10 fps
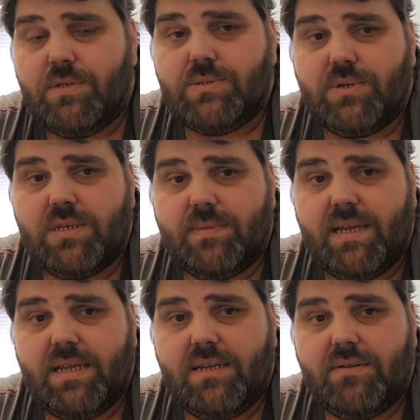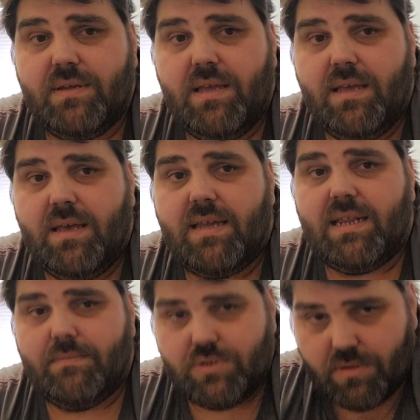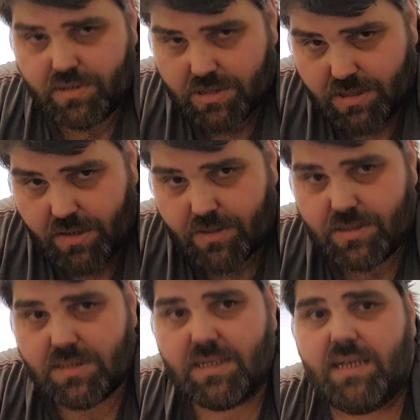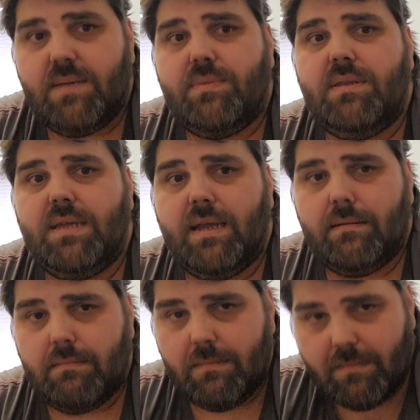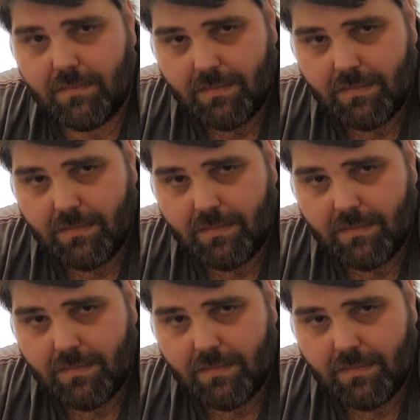We're talking about, an animatronic that just nods his head up and down